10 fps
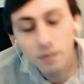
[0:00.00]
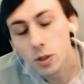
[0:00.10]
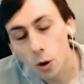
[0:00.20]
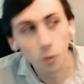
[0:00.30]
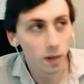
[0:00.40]

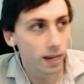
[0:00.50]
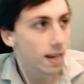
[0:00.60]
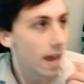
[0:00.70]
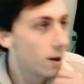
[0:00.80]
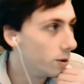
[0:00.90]
Even though, like
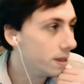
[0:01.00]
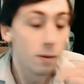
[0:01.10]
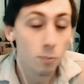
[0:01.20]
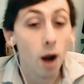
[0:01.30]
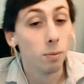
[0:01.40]
at Olin,
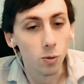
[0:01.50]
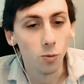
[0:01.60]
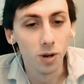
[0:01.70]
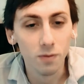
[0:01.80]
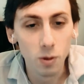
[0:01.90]
they probably
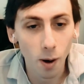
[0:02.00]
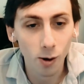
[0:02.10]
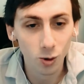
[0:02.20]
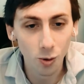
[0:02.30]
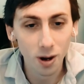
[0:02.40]
would give you partial